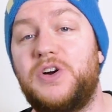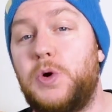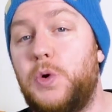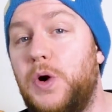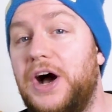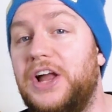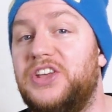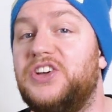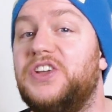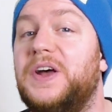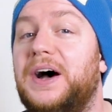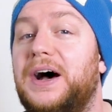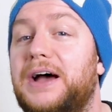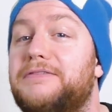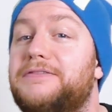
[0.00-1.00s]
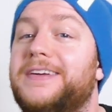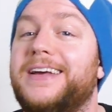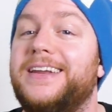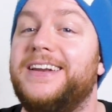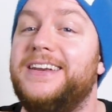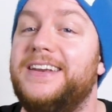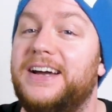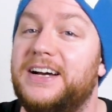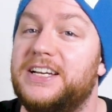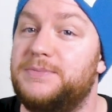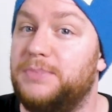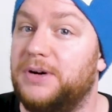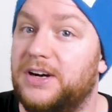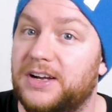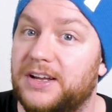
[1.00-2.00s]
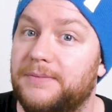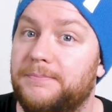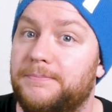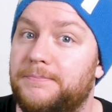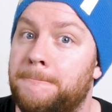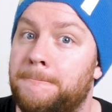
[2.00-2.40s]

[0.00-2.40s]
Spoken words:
quite a good eye for getting a nice bargain.